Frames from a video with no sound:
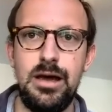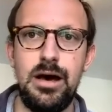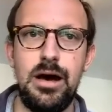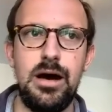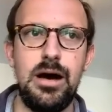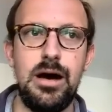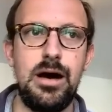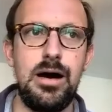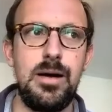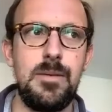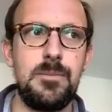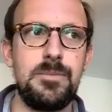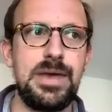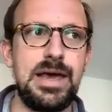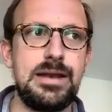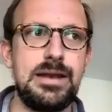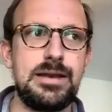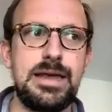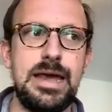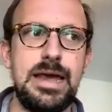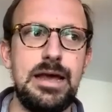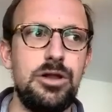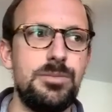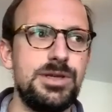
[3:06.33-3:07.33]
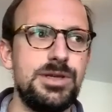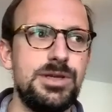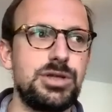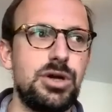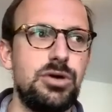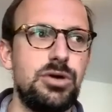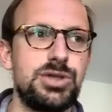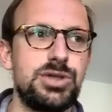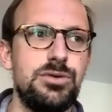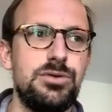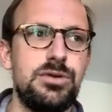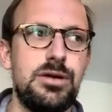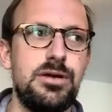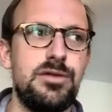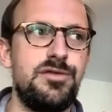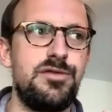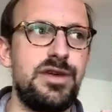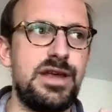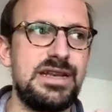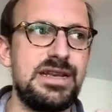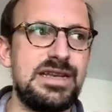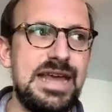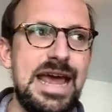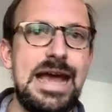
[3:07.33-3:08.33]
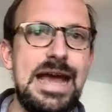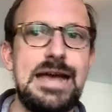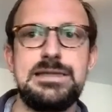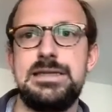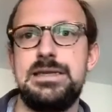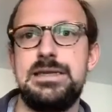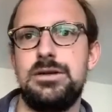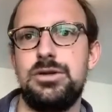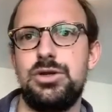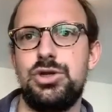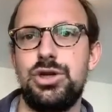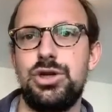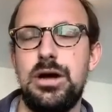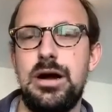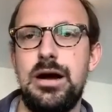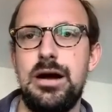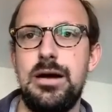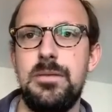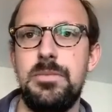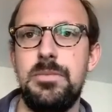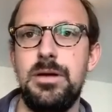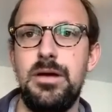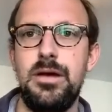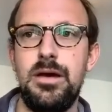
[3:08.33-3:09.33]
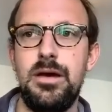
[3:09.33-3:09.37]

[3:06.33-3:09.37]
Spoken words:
And Caleb has also done a fantastic job